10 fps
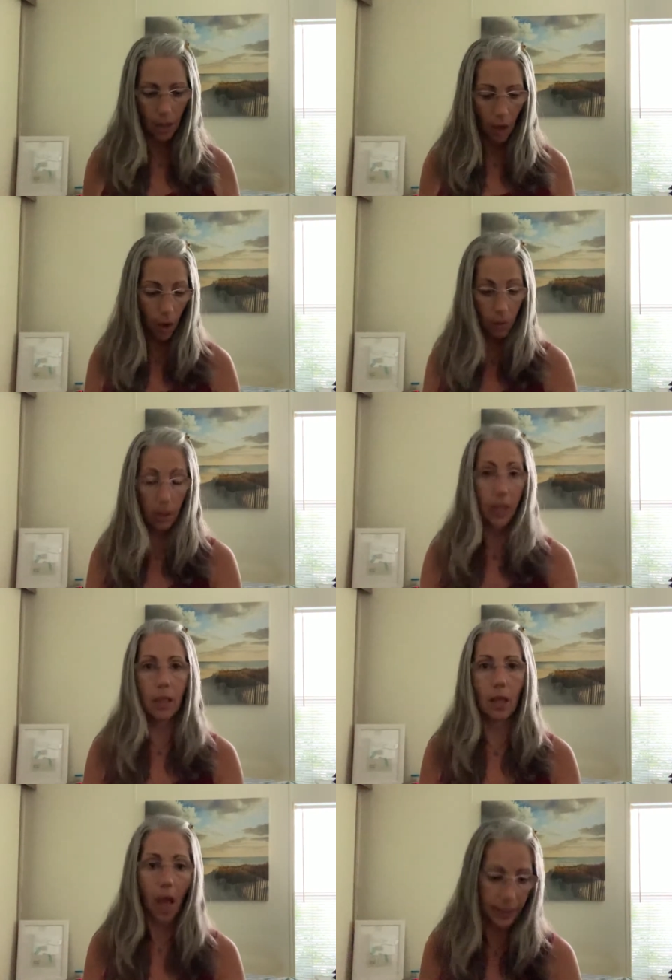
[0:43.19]
oh, like
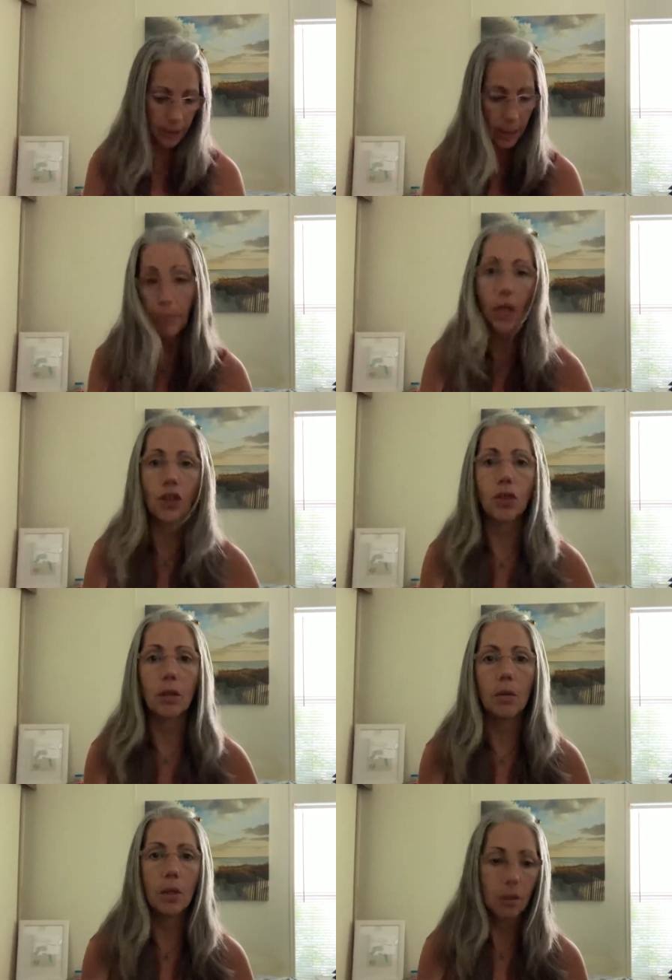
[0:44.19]
I stepped
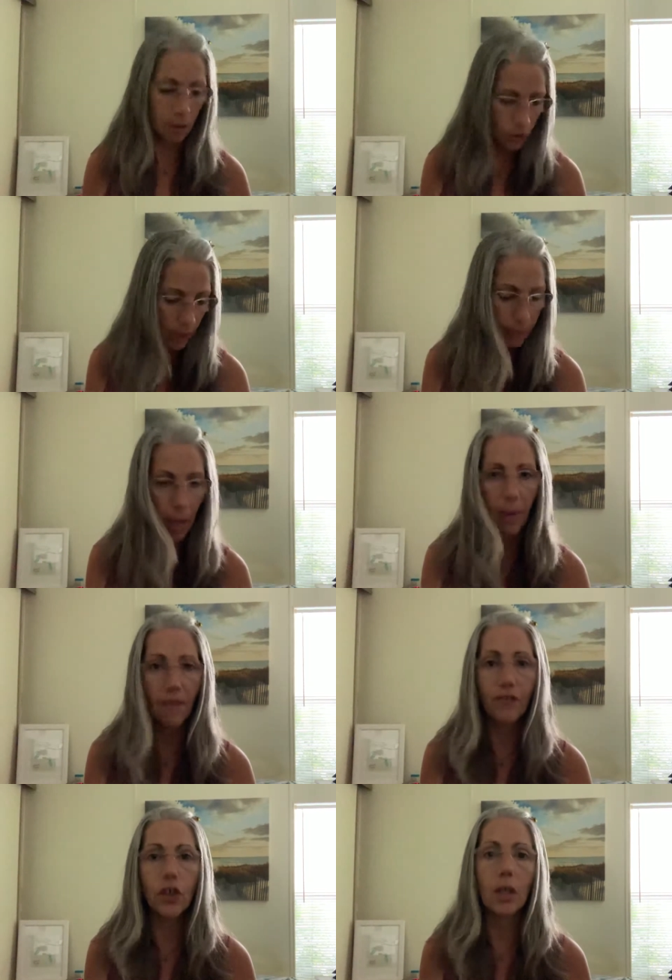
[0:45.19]
on you stepped on my
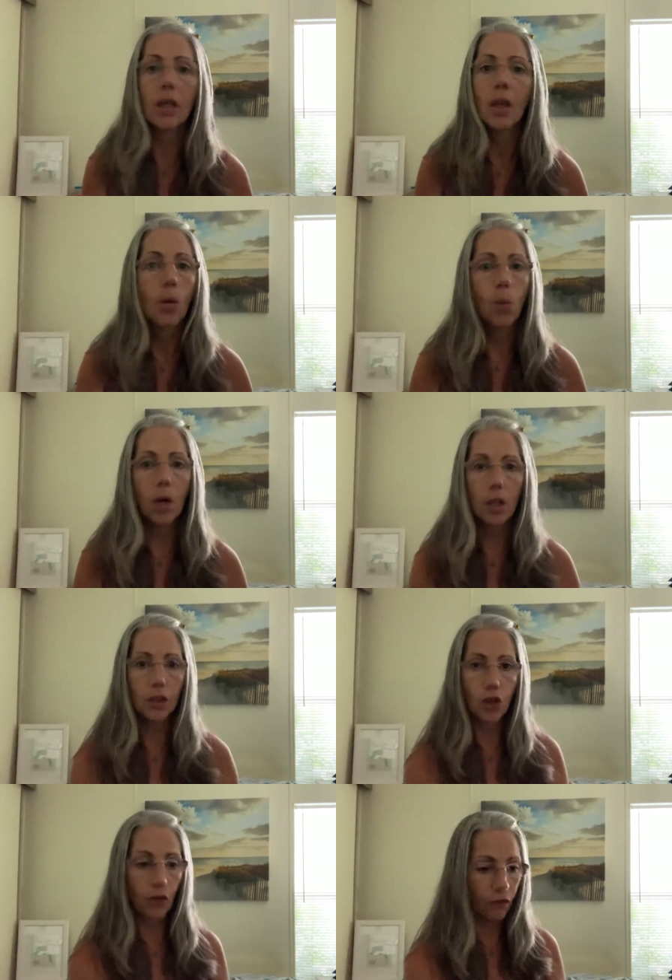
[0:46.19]
foot while
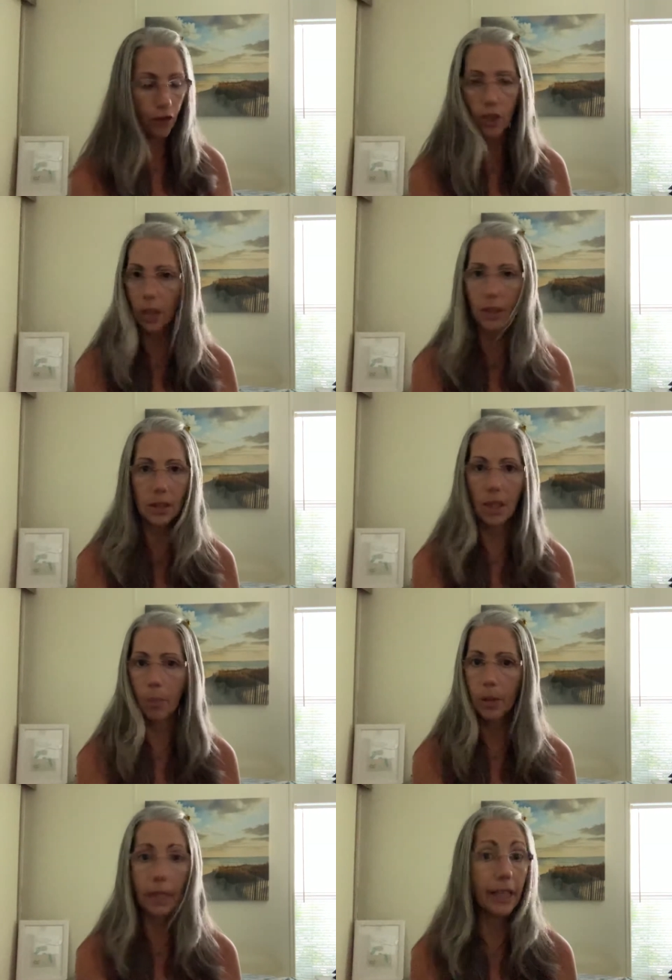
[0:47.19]
your foot is in a
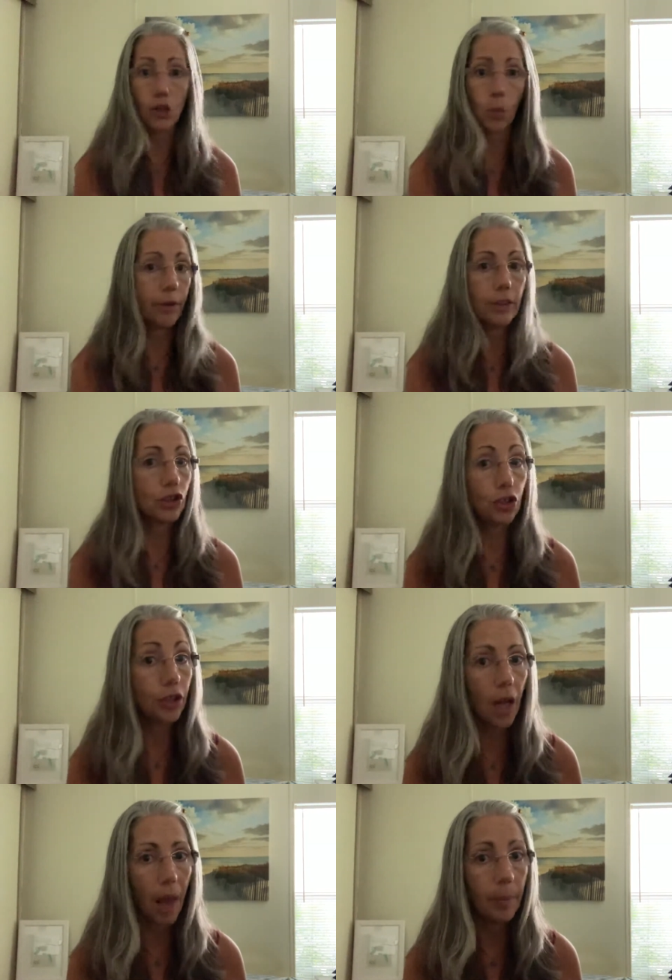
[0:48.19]
place where it should
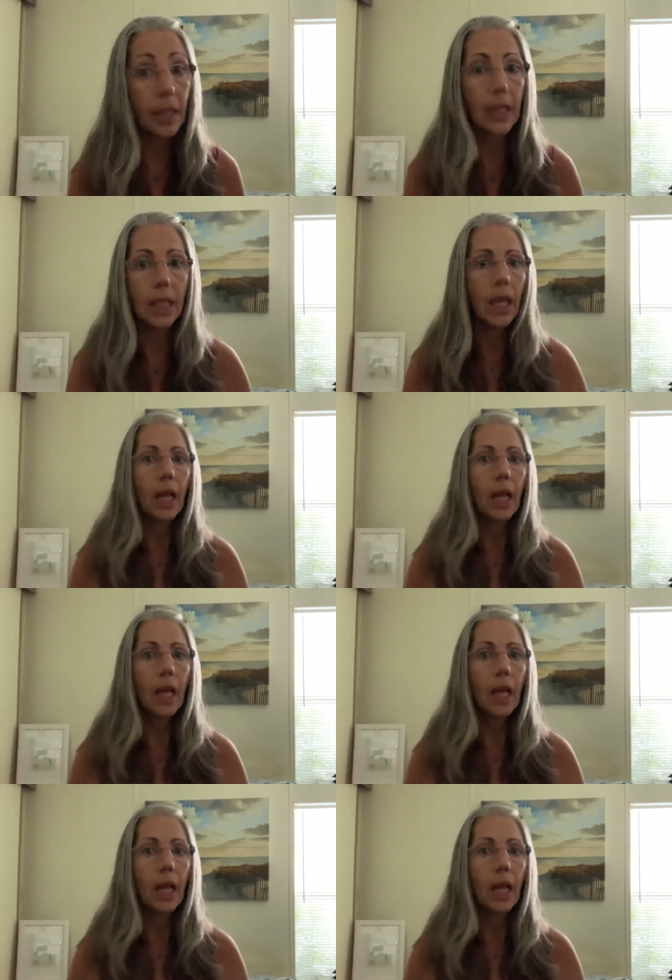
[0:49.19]
not be